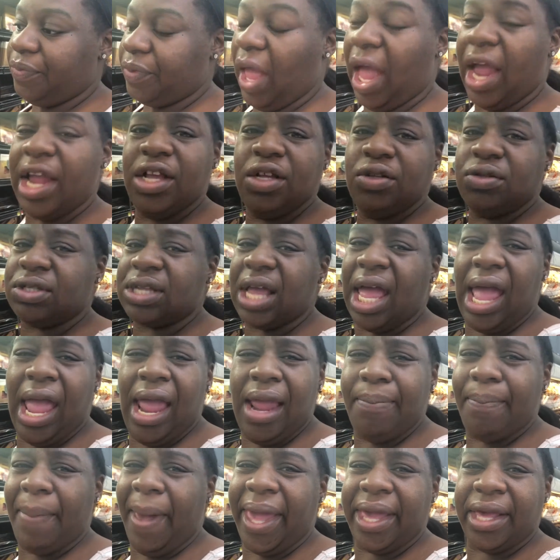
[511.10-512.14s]
I used to
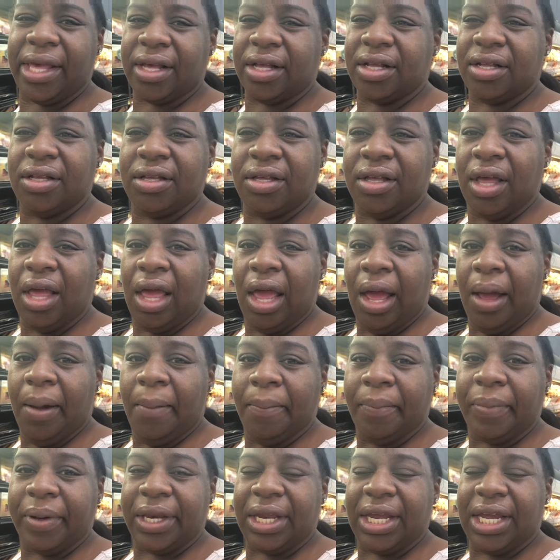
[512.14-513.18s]
hate bacon,
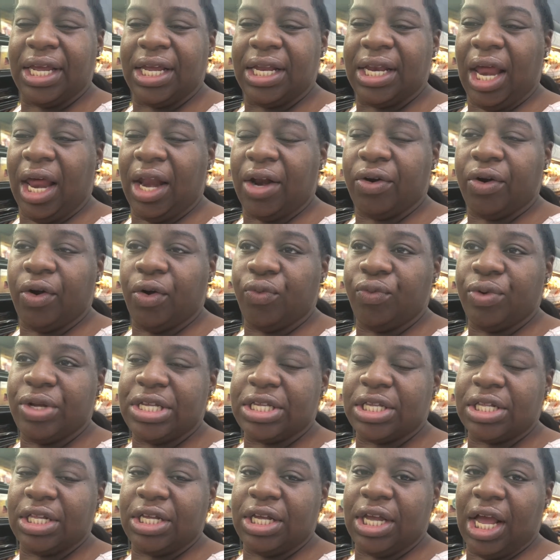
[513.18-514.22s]
but then, I don't know,
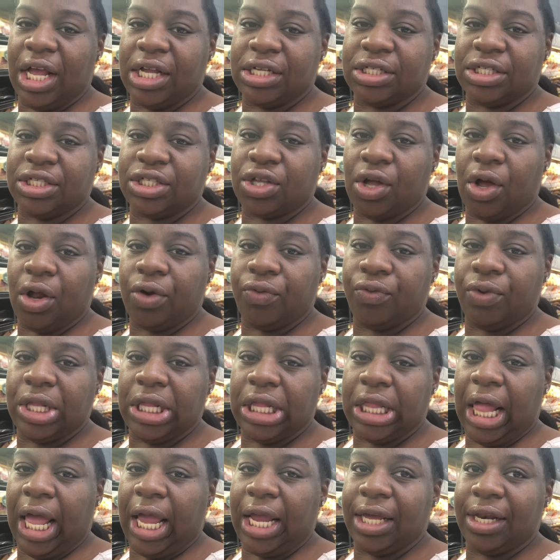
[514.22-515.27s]
recently I just started really
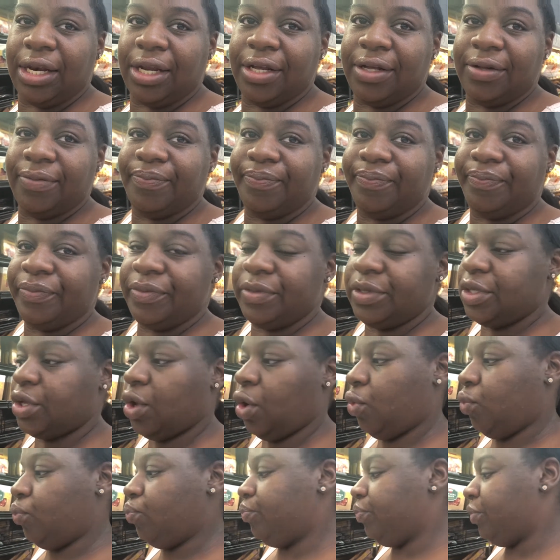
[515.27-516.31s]
liking it. So,
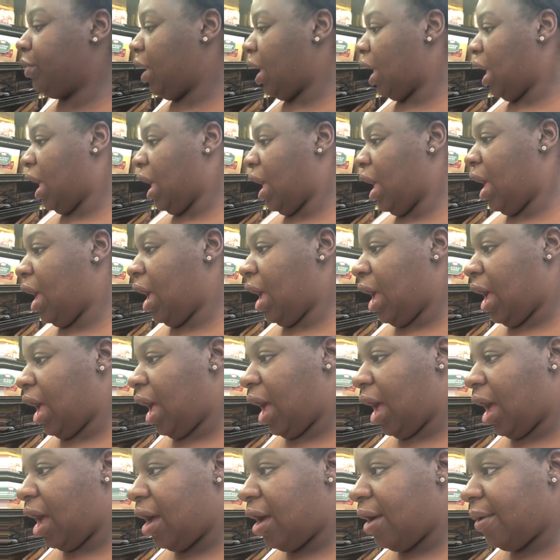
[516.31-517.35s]

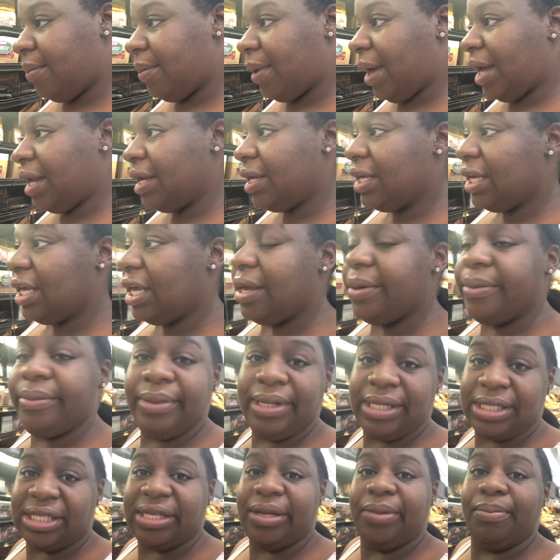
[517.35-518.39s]
I'm about to get me
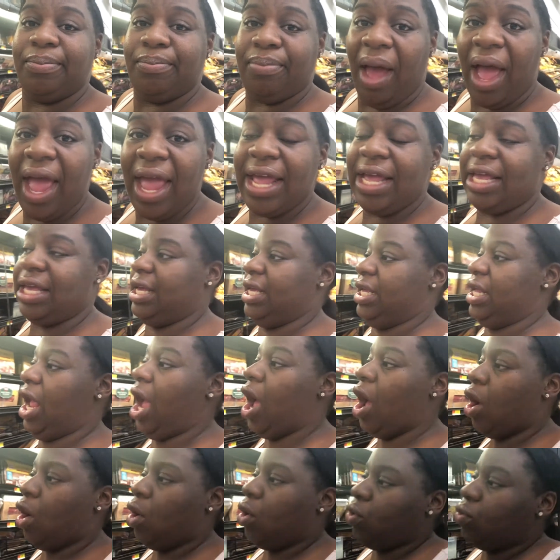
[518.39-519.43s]
some bacon,
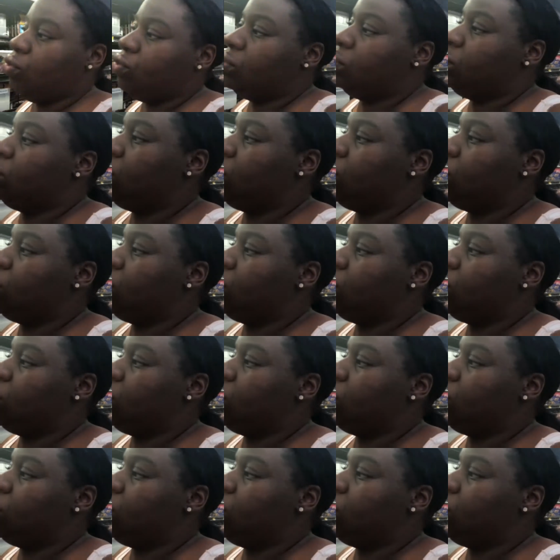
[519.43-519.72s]
y'all.